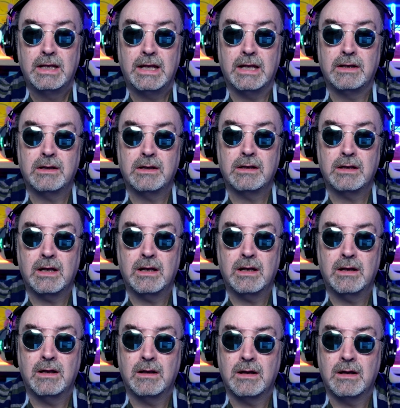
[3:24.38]
And
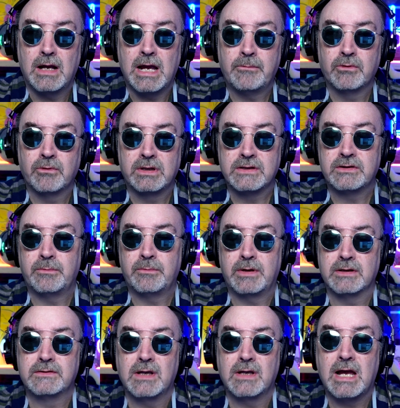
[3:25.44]
I bring this up
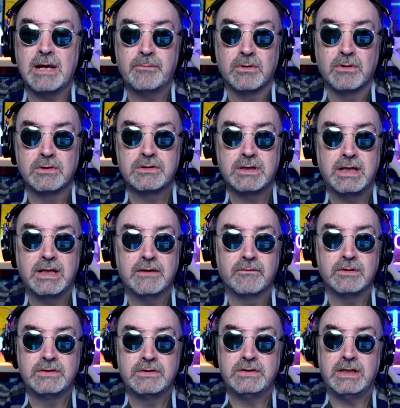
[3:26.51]
because I personally have
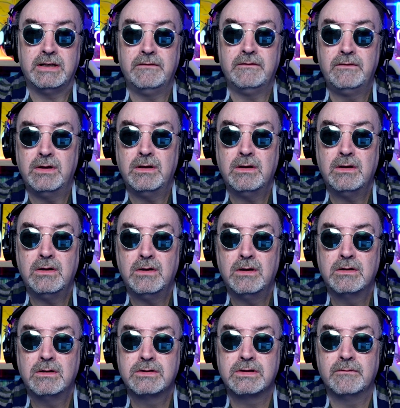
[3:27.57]
received
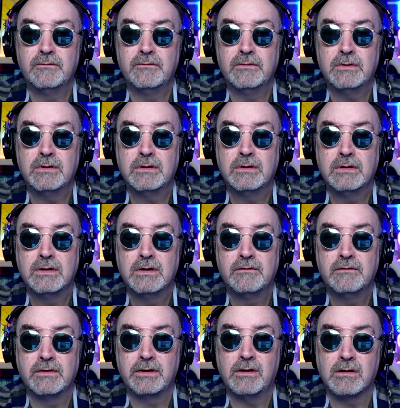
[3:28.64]
some
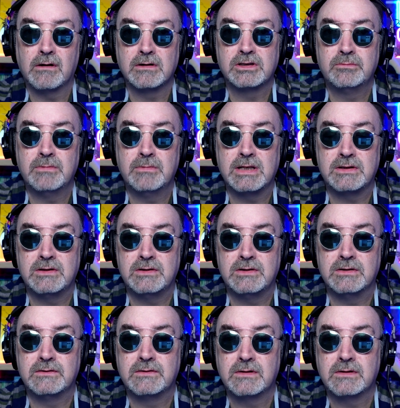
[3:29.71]
very harsh
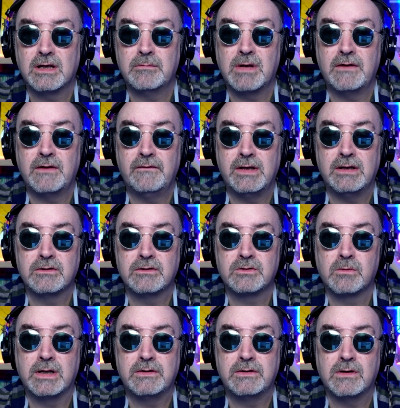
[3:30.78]
messages on my
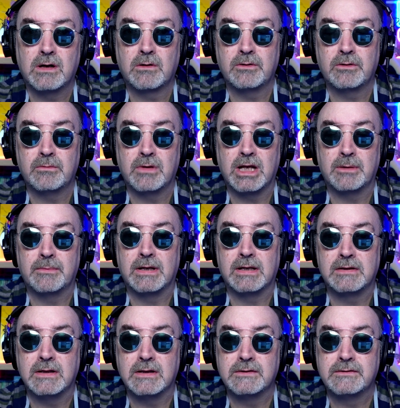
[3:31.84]
videos where I talk with Mike
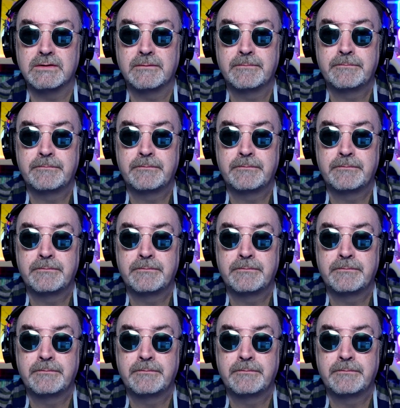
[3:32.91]
about this